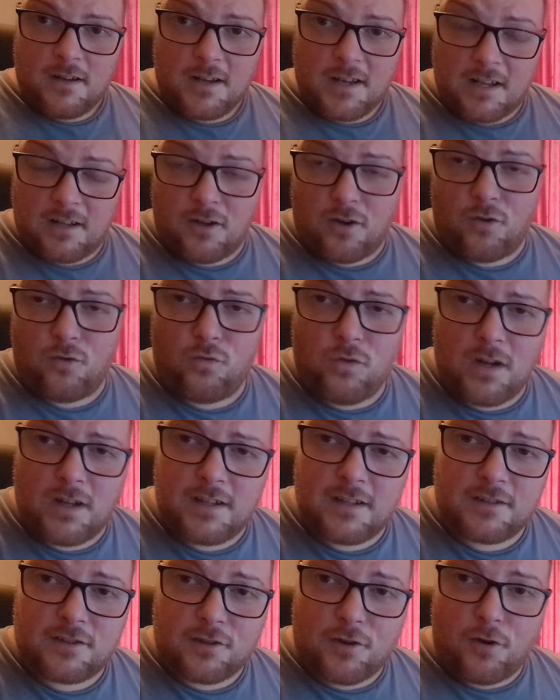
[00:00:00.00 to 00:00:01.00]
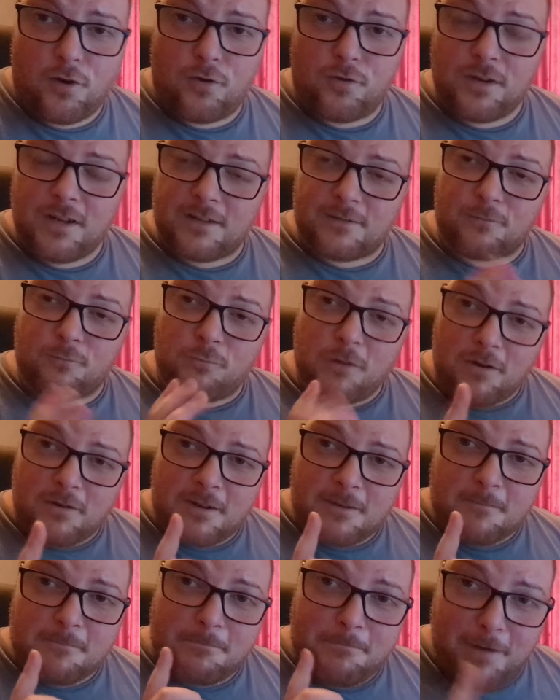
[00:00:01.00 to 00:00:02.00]
Hello one and all, and
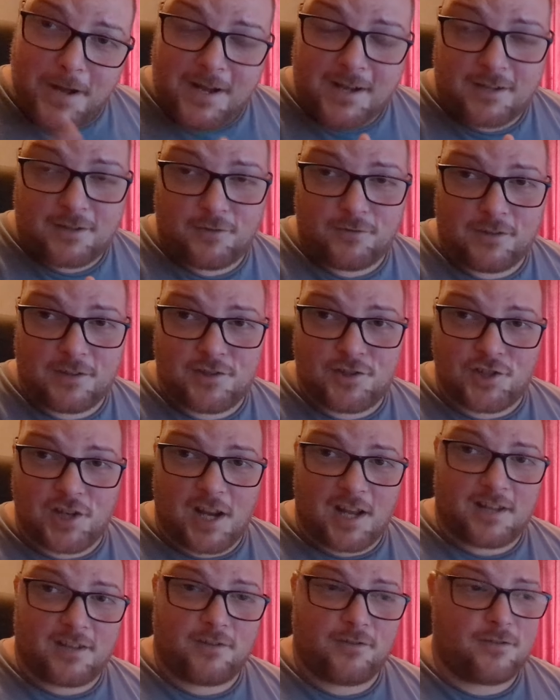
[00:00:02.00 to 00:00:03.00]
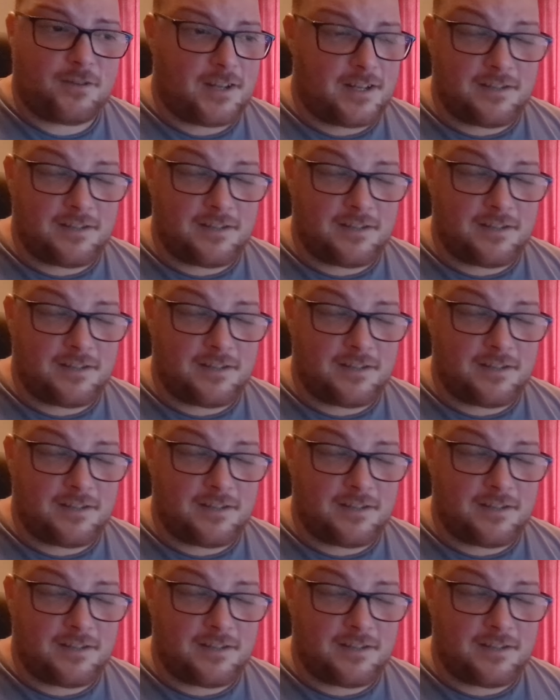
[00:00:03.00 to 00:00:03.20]
welcome back to the channel.